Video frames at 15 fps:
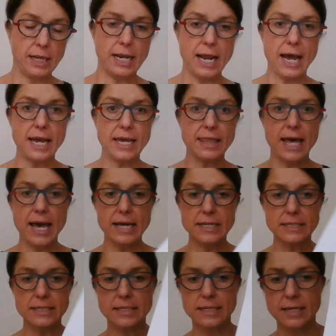Like
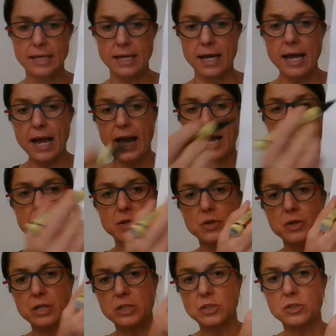that. And then
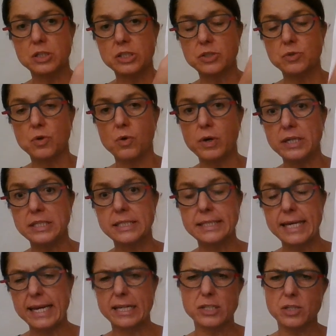you can just draw a
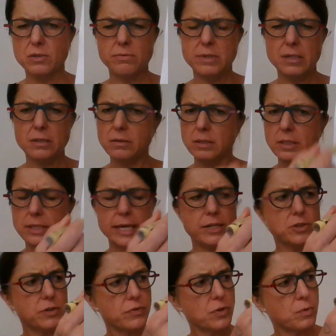sketch, a real
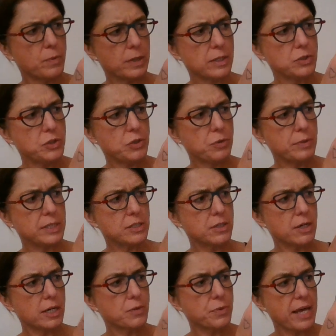sketch of the world. You always
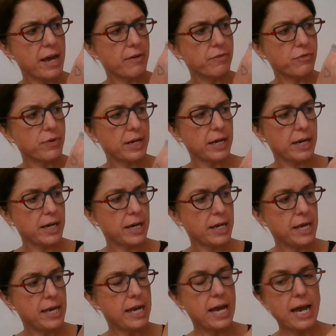start with Africa,
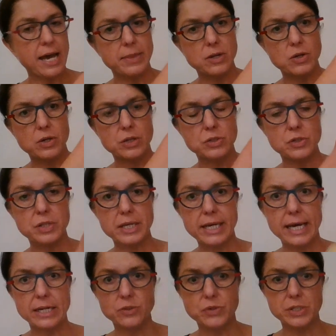and then you can do the
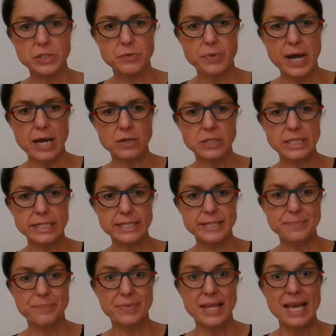countries around it.
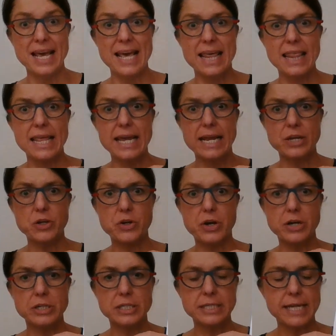Then you're
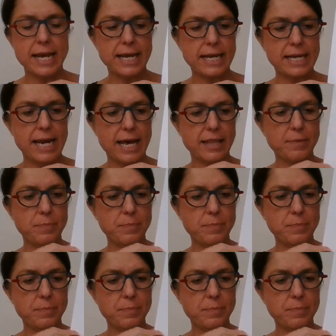going to take another